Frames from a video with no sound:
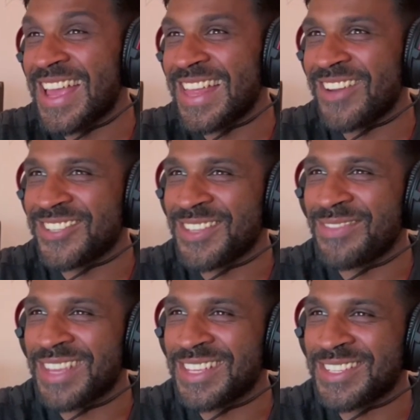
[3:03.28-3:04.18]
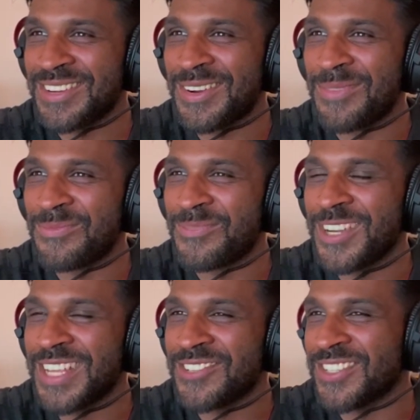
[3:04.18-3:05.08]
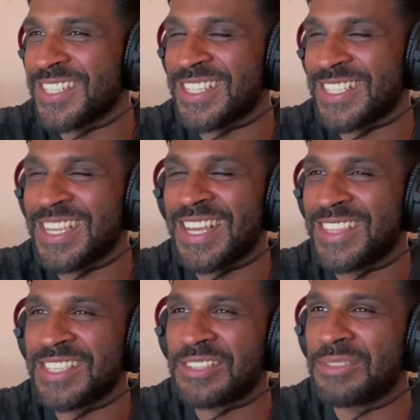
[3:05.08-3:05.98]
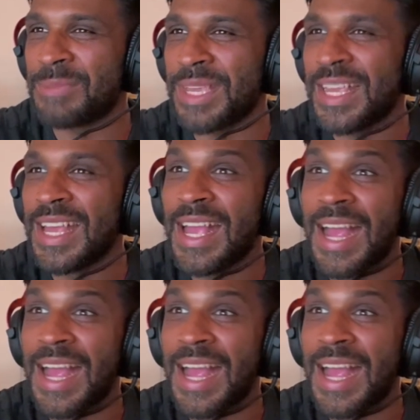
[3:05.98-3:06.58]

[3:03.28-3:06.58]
was something, so I'm pretty interested to see how this is gonna be.